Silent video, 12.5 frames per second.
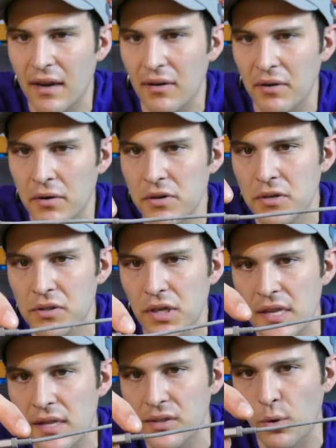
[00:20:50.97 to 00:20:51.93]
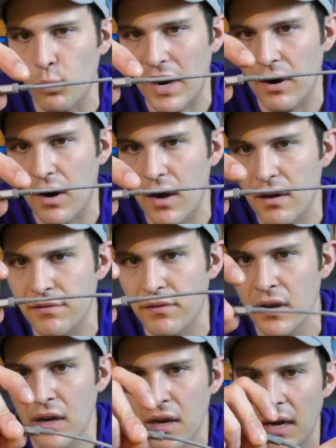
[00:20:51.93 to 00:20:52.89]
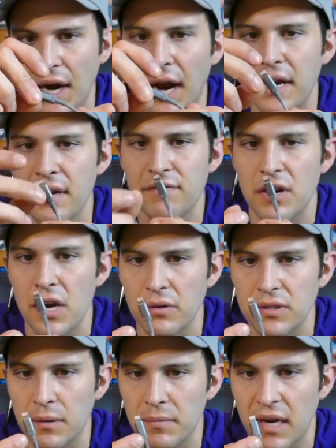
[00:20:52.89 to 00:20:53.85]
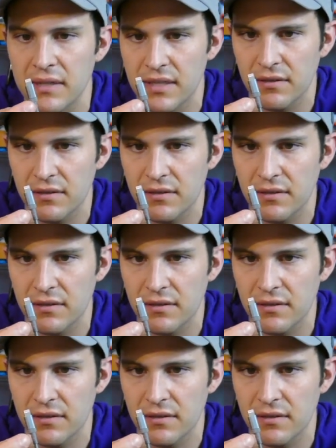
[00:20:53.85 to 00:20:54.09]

I don't know. Usually this will wear off, and I even know some guys